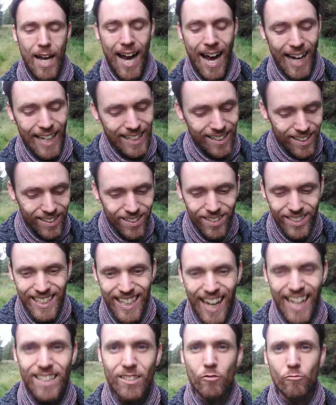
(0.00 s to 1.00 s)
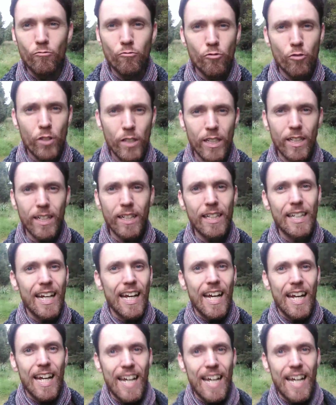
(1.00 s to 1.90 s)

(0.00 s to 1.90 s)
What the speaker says: And this gets really,